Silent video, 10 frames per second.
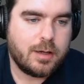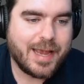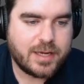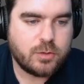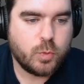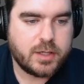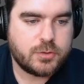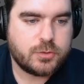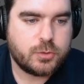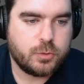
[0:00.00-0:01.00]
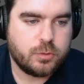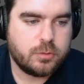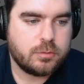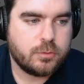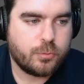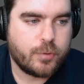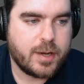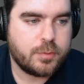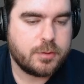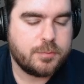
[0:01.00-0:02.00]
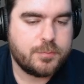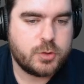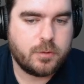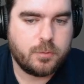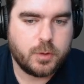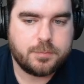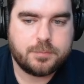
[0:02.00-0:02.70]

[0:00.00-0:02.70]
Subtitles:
8 ways to ramp turn 1.